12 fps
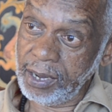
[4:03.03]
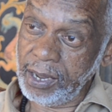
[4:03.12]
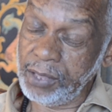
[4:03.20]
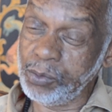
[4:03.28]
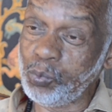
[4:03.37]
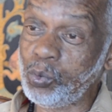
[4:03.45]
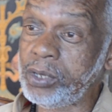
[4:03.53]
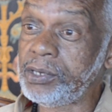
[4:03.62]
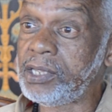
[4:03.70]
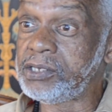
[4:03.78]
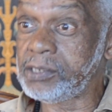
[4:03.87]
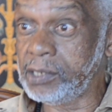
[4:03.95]
and the one
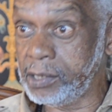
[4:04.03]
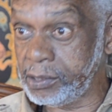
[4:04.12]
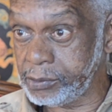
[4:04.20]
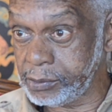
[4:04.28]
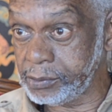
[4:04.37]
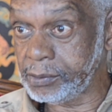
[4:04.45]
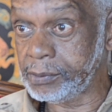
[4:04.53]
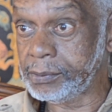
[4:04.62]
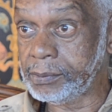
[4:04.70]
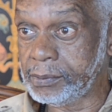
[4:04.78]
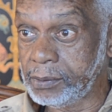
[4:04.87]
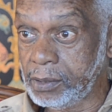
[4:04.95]
that's lynched.
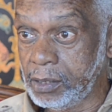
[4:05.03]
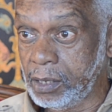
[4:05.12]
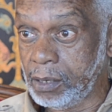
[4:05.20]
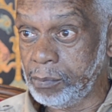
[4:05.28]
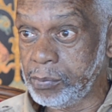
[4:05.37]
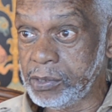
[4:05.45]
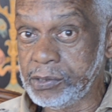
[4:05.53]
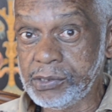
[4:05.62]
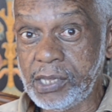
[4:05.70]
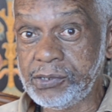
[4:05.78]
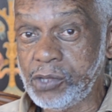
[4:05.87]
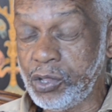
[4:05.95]
Because
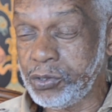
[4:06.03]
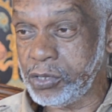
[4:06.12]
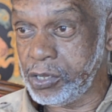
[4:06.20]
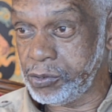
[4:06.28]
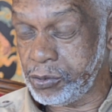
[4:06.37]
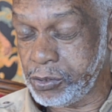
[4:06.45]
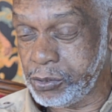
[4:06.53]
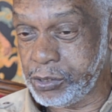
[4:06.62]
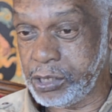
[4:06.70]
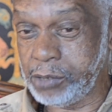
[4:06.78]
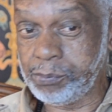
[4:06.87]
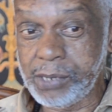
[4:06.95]
that's
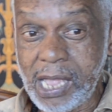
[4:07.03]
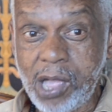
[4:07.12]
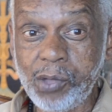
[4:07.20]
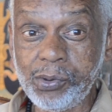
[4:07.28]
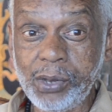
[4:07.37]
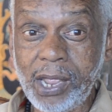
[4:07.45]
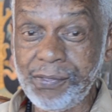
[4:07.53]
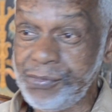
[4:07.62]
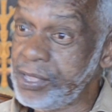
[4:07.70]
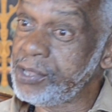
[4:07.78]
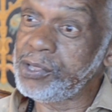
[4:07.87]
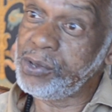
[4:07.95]
deep down, I
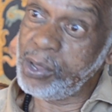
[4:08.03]
think, in